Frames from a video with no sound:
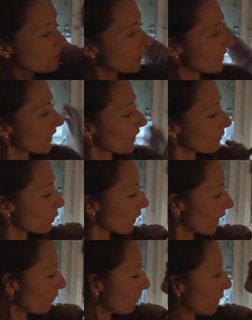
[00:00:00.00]
diagnosed with
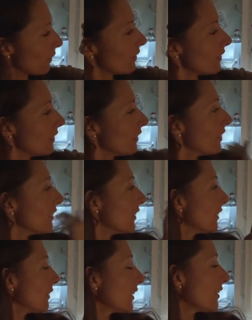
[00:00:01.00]
cervical cancer,
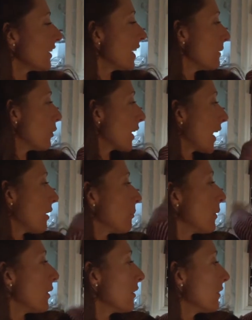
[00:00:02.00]
and similarly to
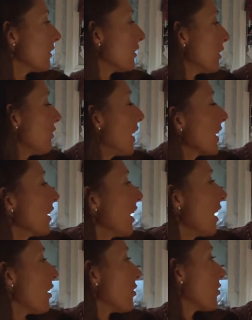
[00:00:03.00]
Sorcha, she wasn't allowed a